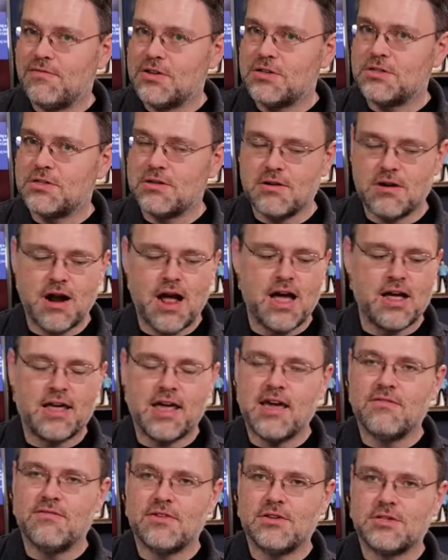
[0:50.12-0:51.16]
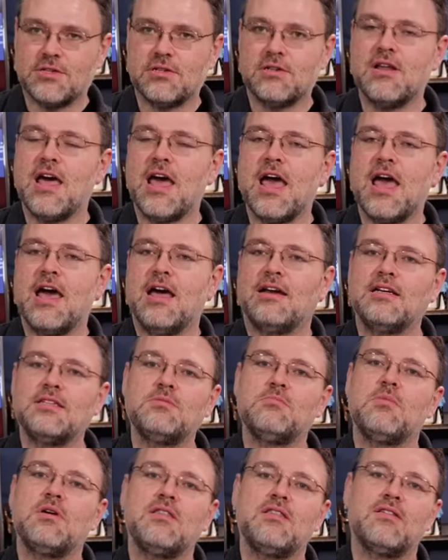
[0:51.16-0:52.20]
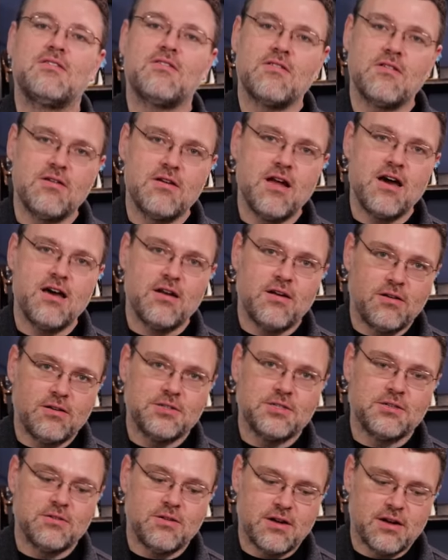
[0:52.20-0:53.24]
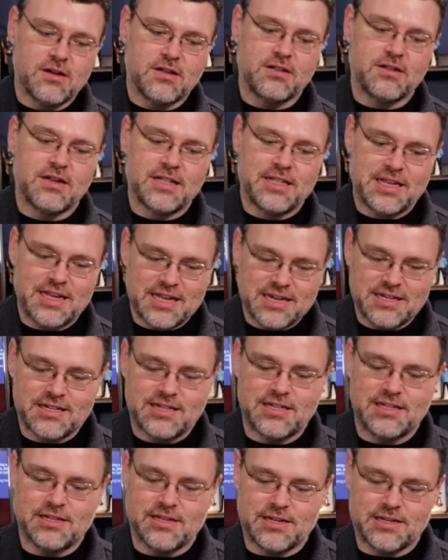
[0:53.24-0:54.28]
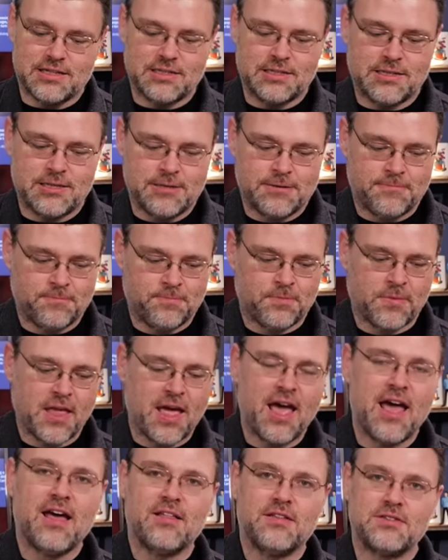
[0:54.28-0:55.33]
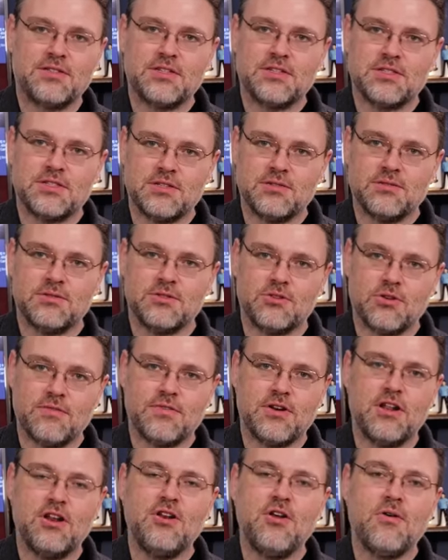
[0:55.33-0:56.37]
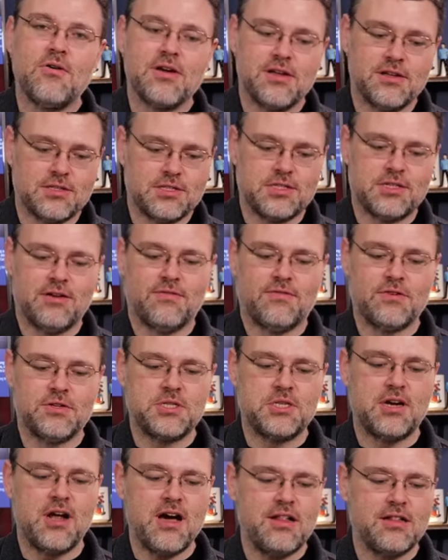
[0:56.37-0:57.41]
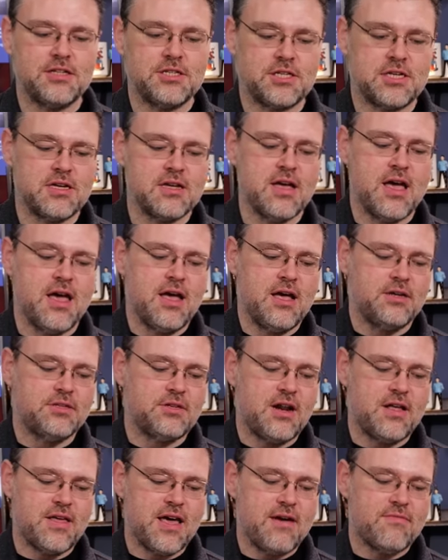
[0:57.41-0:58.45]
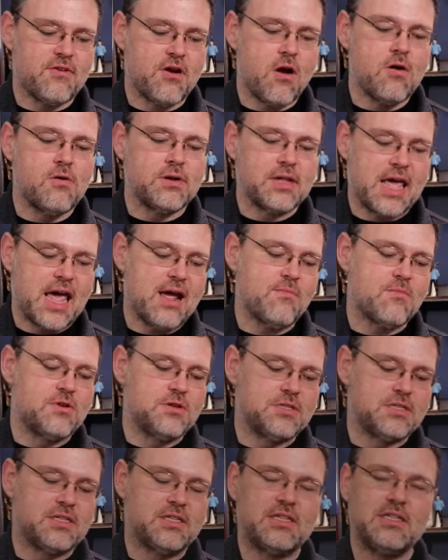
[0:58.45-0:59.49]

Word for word: Vision or High K Vision doesn't mean that they're not also on the entity list. This is sort of an annoyance for Synology so now they have their own cameras, the